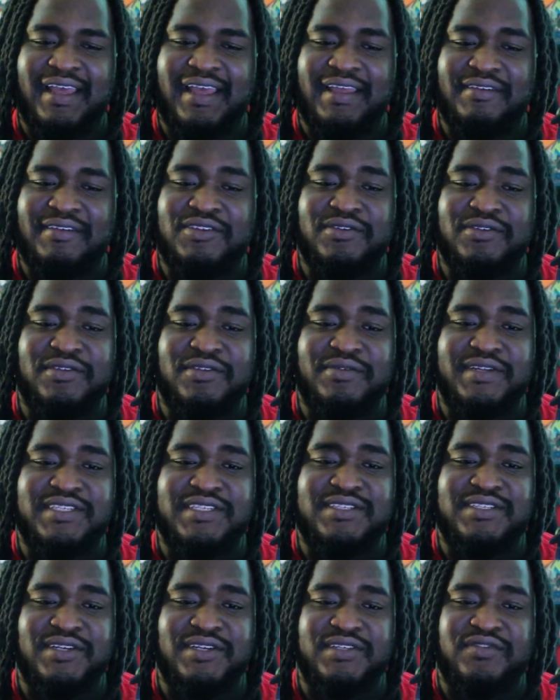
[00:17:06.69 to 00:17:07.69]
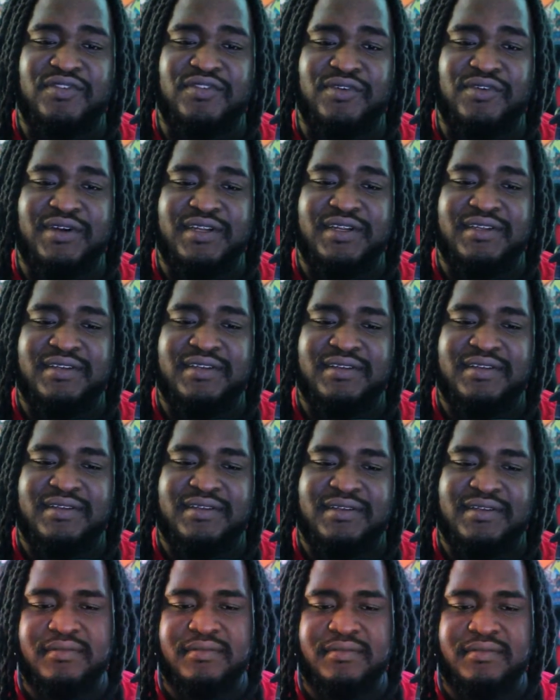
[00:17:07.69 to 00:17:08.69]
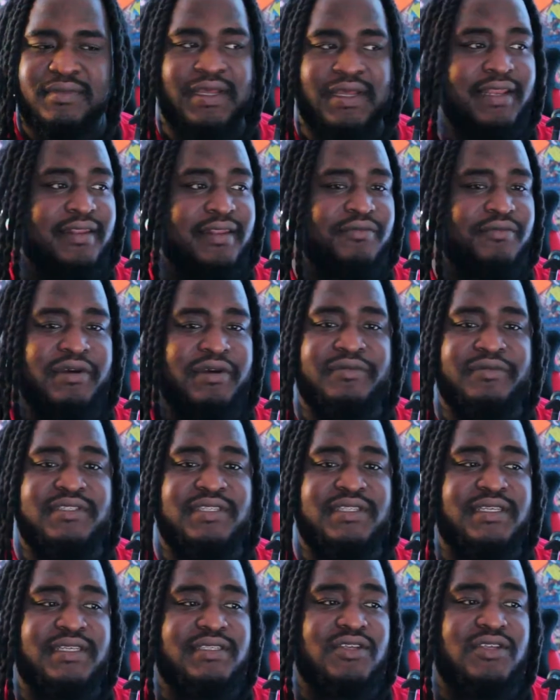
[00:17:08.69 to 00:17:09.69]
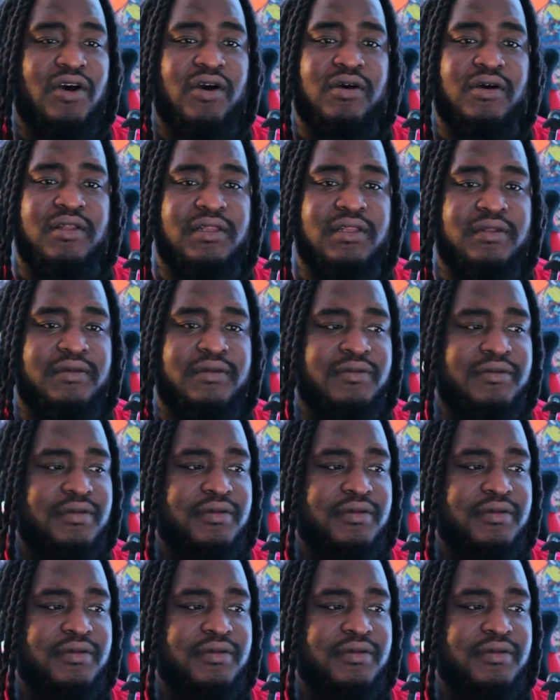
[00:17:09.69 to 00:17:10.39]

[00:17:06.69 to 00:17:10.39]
and do the research for it. And when was this all